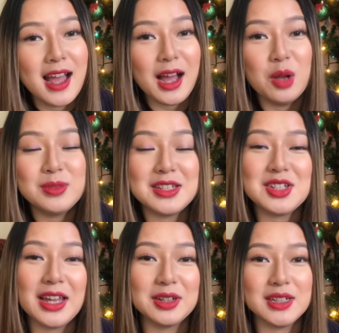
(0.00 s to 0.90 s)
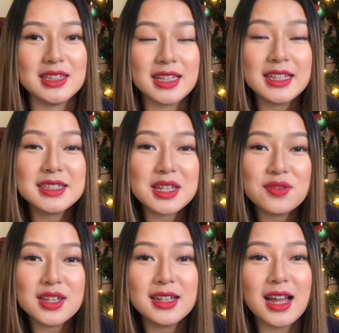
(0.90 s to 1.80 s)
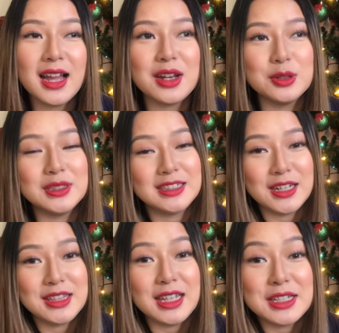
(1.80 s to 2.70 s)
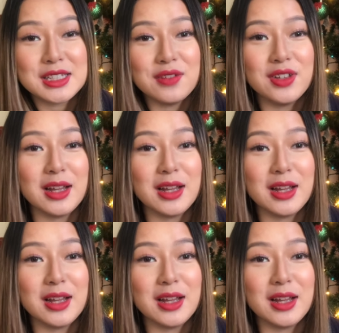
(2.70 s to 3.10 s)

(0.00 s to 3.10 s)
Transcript: I hope that you had a great Thanksgiving. I had a really great Thanksgiving.